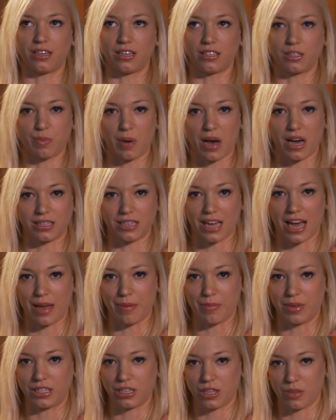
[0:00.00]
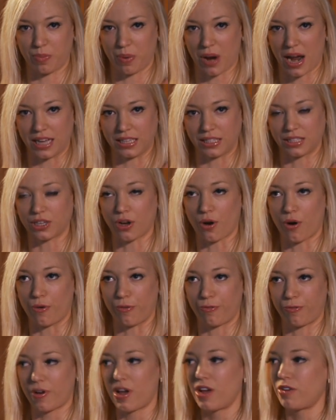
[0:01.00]
aspartame into the brains
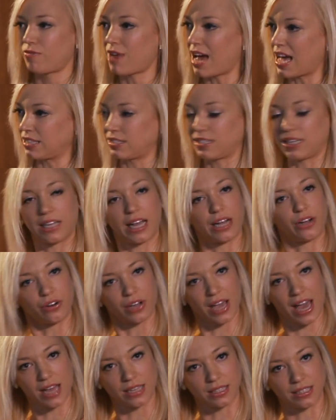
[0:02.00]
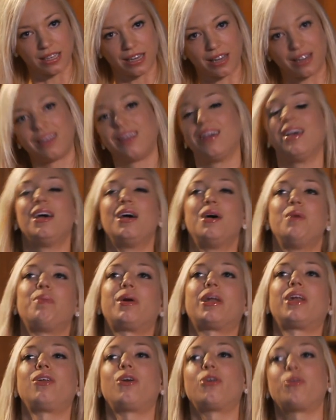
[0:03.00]
of rats and they got cancer.
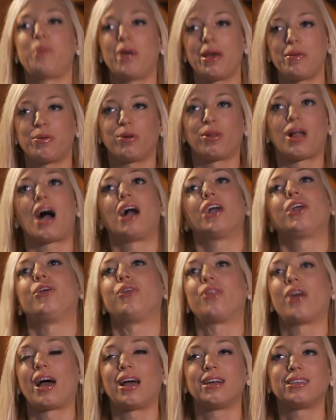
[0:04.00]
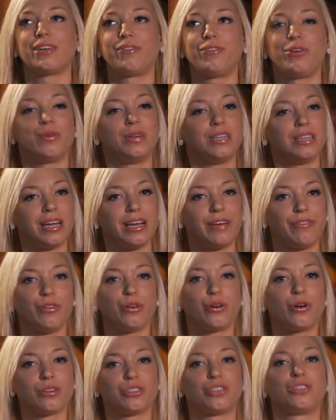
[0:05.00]
But a lot of people argue that if you
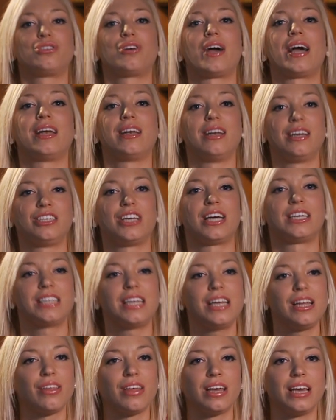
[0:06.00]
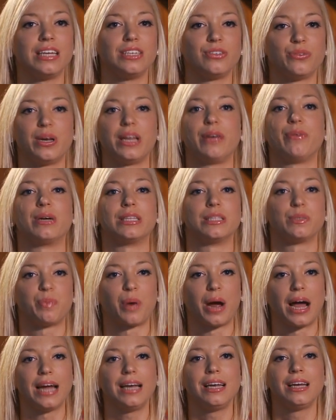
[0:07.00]
concentrate and inject anything into anyone's
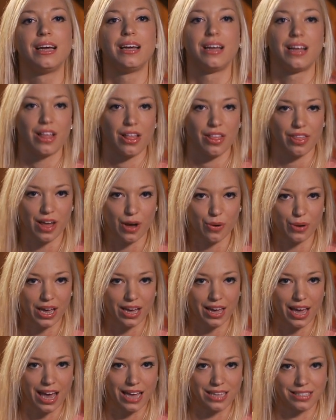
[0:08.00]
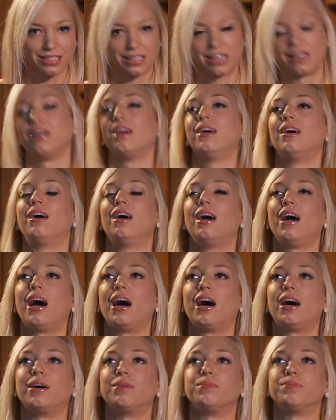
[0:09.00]
brain, they'll get cancer.
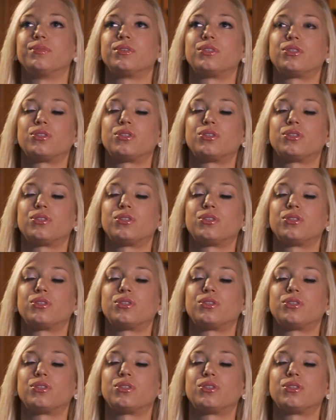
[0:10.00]
And